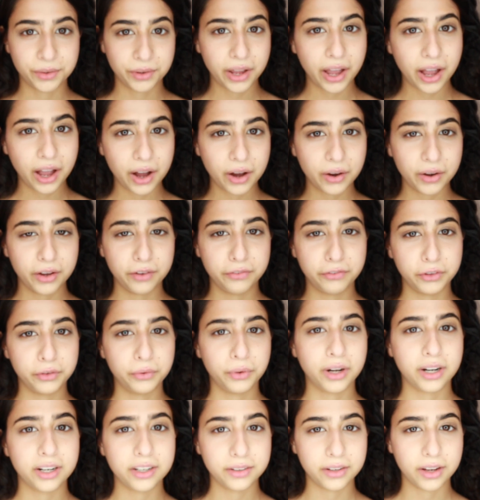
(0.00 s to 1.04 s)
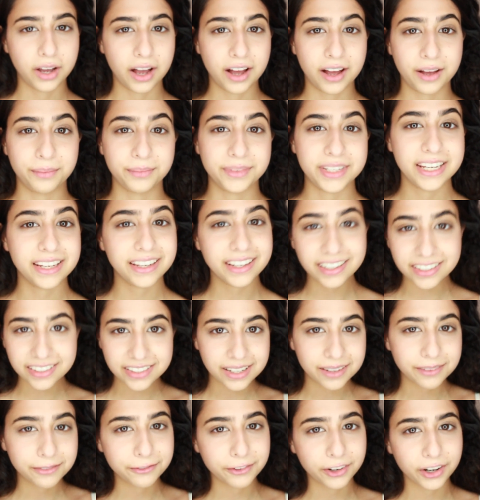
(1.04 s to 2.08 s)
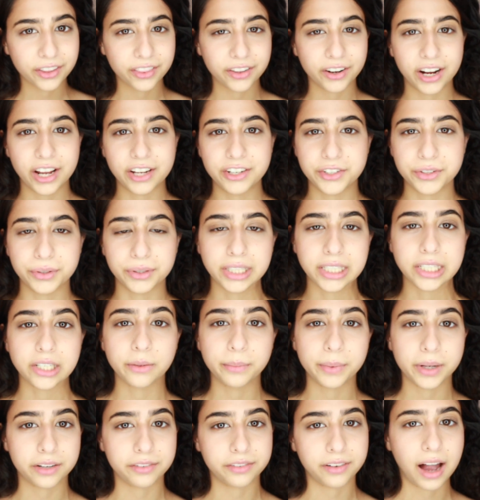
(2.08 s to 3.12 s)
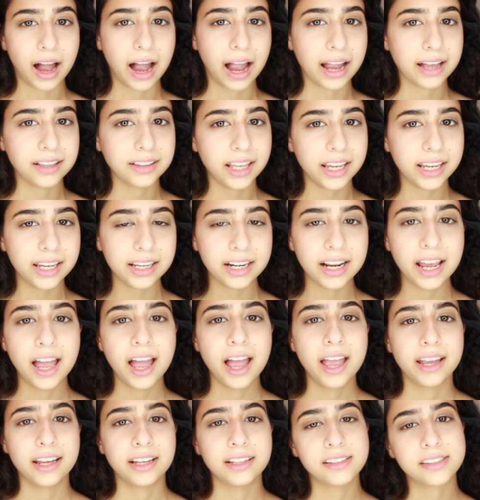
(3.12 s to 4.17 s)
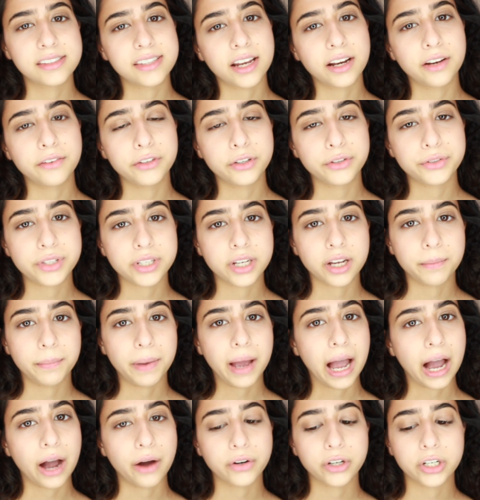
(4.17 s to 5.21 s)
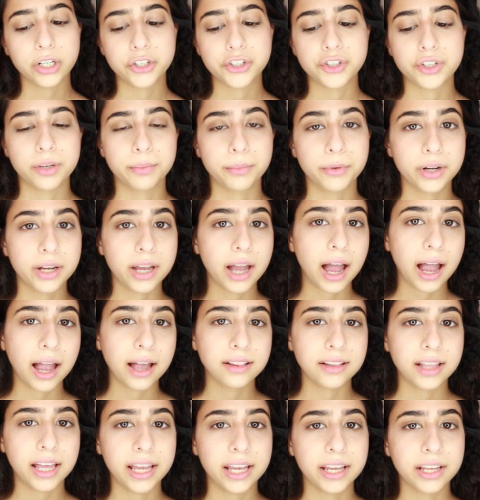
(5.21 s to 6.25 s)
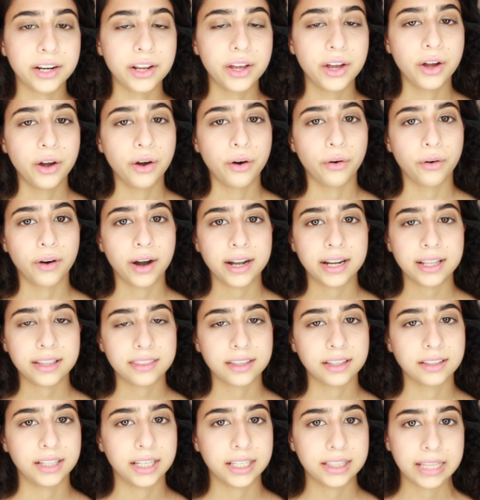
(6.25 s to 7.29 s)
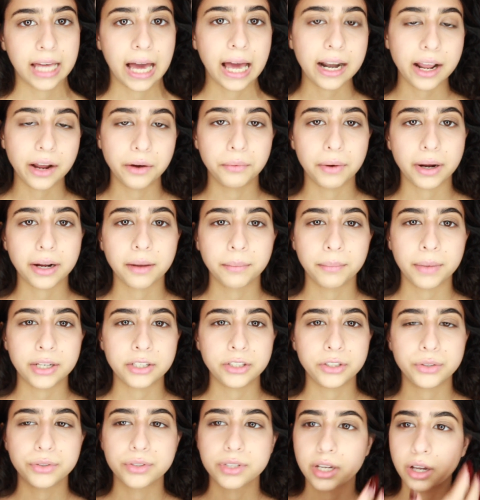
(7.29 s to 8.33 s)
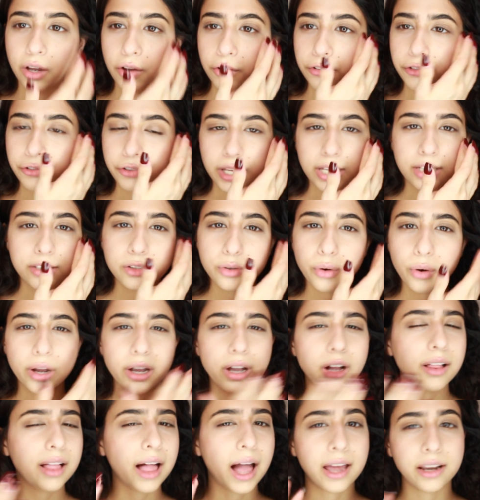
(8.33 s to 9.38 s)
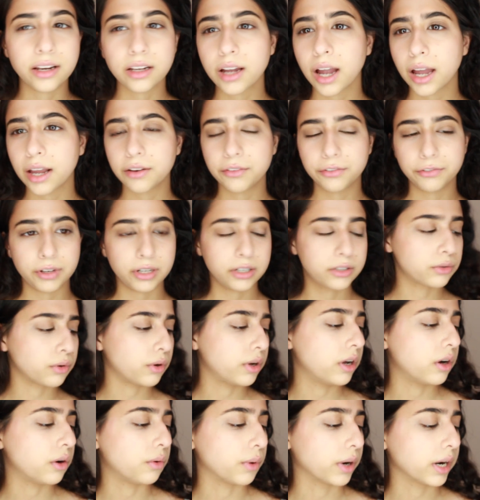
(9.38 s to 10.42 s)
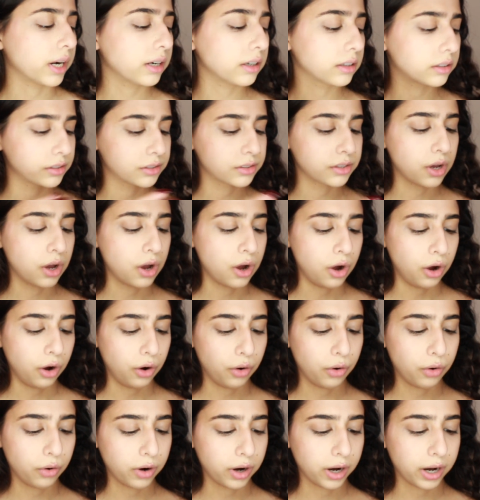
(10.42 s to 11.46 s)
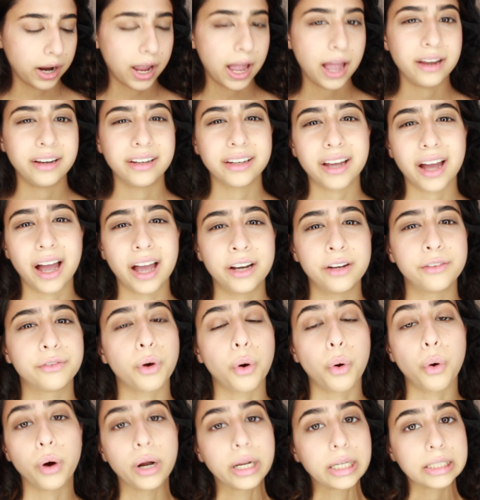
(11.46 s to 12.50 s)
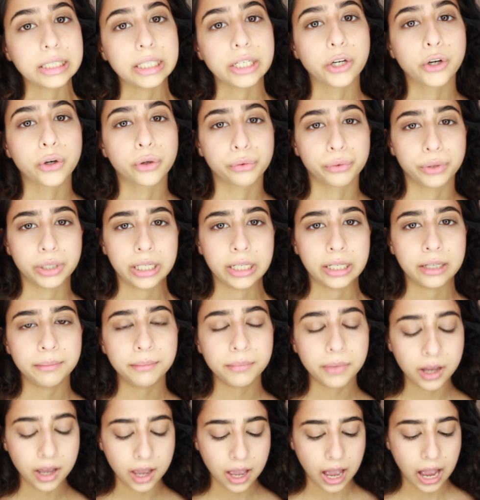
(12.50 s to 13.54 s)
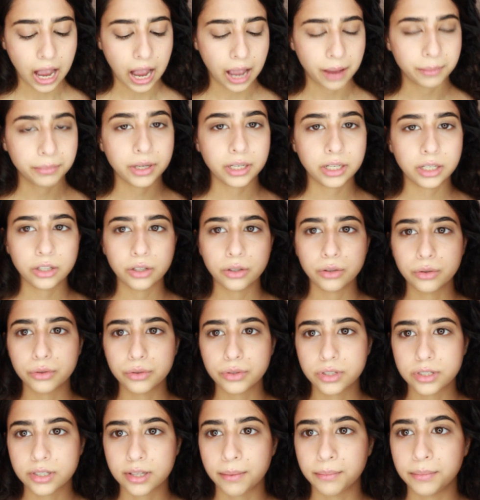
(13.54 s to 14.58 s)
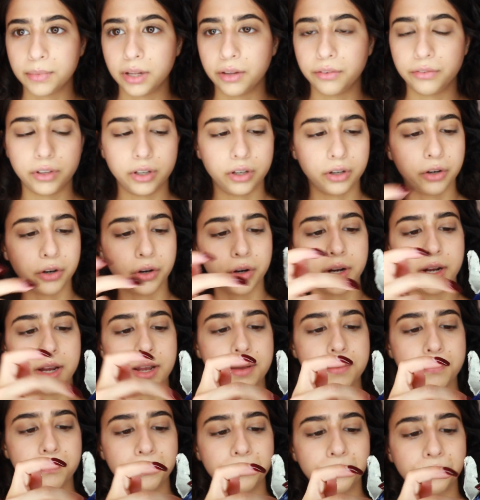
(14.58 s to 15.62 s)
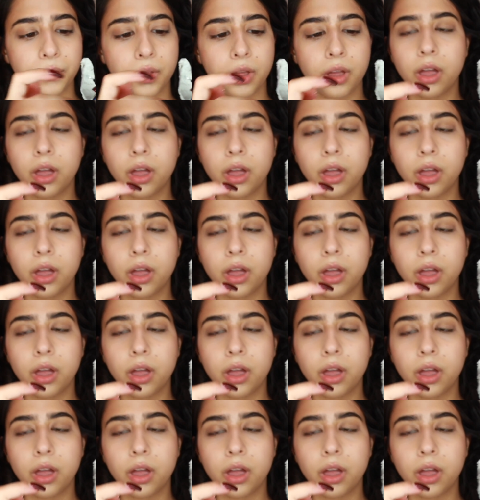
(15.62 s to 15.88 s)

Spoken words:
now if you want to take it a step further and do a little bit of a highlight, instead of using a powder shimmery highlight or anything like that, I recommend using a face oil. Any kind of face oil works, or any kind of oily cream. I'm going to use some Nivea cream,